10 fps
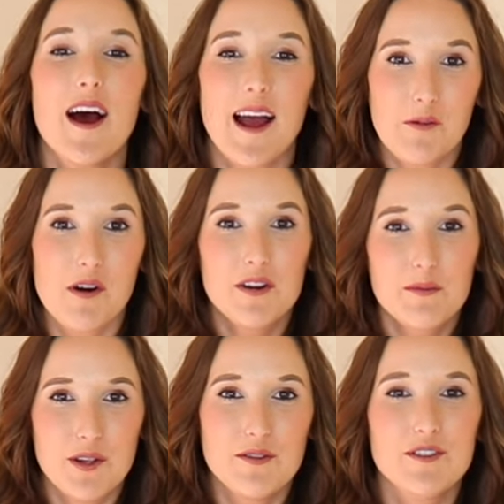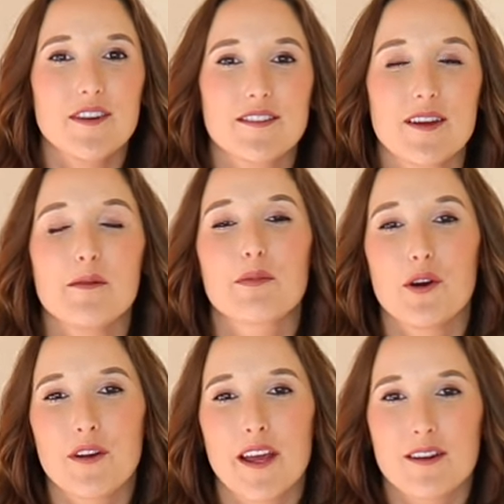I welcome you to visit
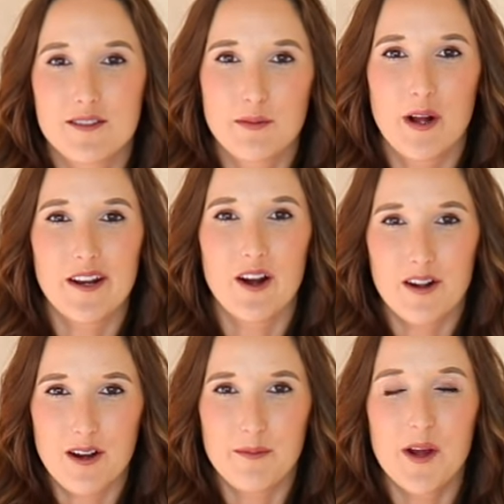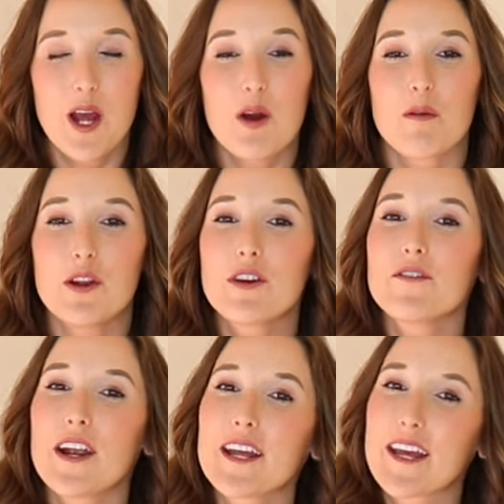procandlesupply.com, where you can find a